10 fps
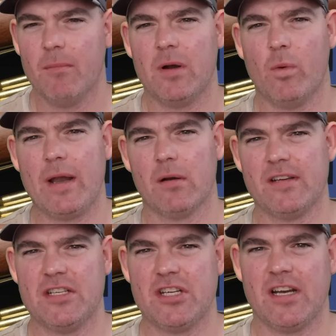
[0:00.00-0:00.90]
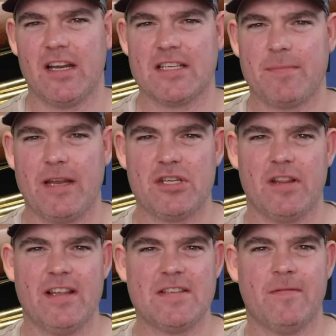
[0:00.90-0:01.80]
but weight retention and
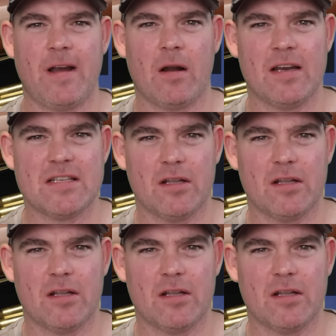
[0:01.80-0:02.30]
expansion, this varies